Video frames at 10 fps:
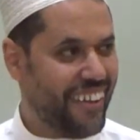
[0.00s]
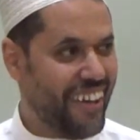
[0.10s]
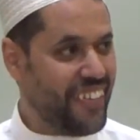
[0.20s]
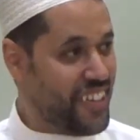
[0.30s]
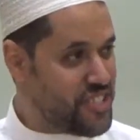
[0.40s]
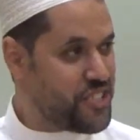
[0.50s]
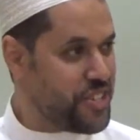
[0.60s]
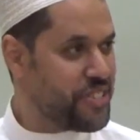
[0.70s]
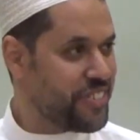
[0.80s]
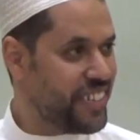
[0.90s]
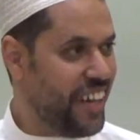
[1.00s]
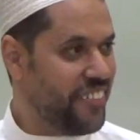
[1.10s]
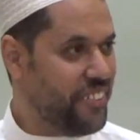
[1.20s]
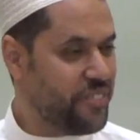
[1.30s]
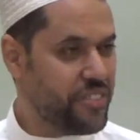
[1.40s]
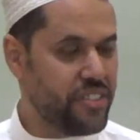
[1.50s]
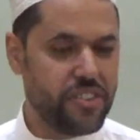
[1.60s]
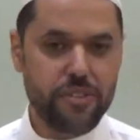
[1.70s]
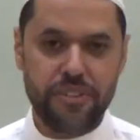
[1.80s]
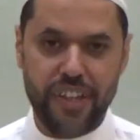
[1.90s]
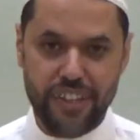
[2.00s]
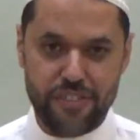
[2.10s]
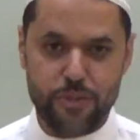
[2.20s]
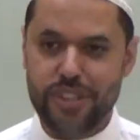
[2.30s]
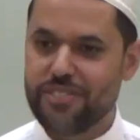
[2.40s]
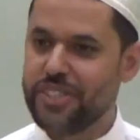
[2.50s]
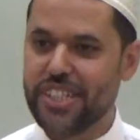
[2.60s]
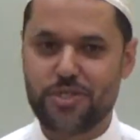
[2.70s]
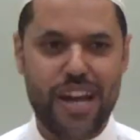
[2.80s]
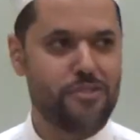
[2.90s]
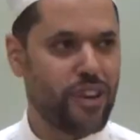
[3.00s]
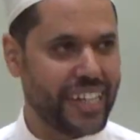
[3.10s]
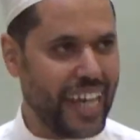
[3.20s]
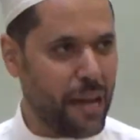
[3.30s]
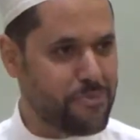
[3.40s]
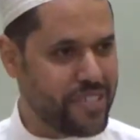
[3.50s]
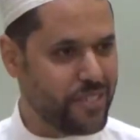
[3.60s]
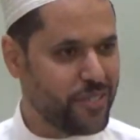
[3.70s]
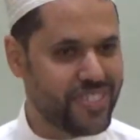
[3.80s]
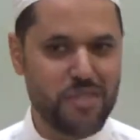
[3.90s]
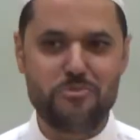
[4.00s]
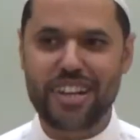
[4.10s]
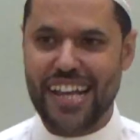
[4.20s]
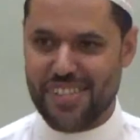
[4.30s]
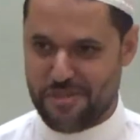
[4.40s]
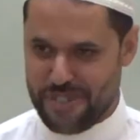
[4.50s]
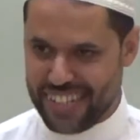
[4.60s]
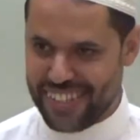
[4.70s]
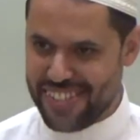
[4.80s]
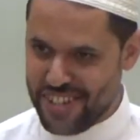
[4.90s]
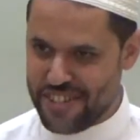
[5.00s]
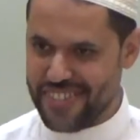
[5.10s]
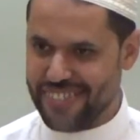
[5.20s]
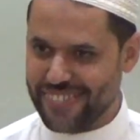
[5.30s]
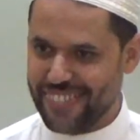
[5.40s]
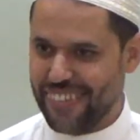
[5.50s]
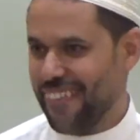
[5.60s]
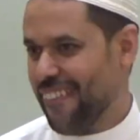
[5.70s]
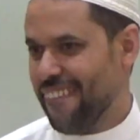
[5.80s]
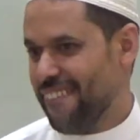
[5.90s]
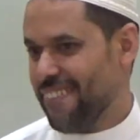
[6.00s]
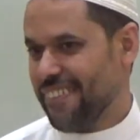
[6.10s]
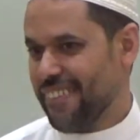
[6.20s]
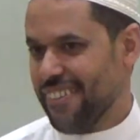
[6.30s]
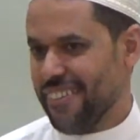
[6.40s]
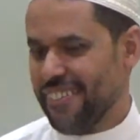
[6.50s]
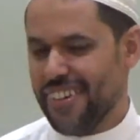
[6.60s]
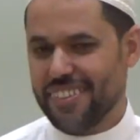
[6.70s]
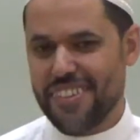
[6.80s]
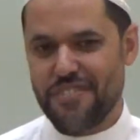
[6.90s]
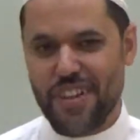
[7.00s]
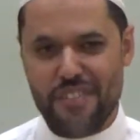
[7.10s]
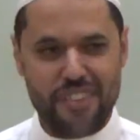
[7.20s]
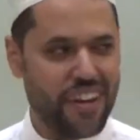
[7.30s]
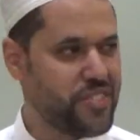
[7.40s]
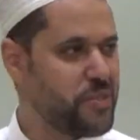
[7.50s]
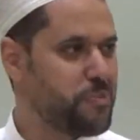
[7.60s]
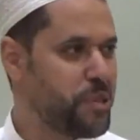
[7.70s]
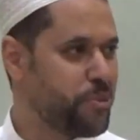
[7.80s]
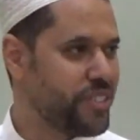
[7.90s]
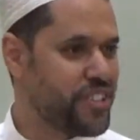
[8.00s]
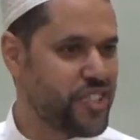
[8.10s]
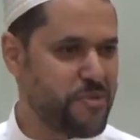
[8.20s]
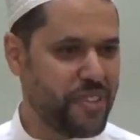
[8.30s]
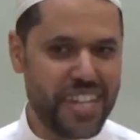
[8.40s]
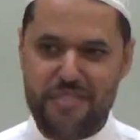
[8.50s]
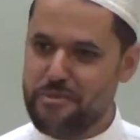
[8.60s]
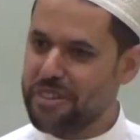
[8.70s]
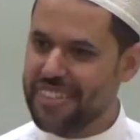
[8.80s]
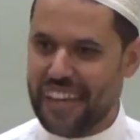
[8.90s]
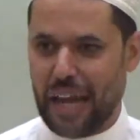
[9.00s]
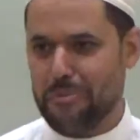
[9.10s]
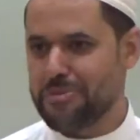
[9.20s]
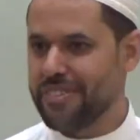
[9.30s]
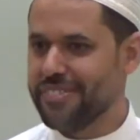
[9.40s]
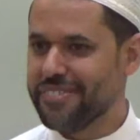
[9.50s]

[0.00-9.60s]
And that's true. I mean, we need to have one captain. Someone has to make a decision. But if you have 100 people in the ship and everybody's a captain,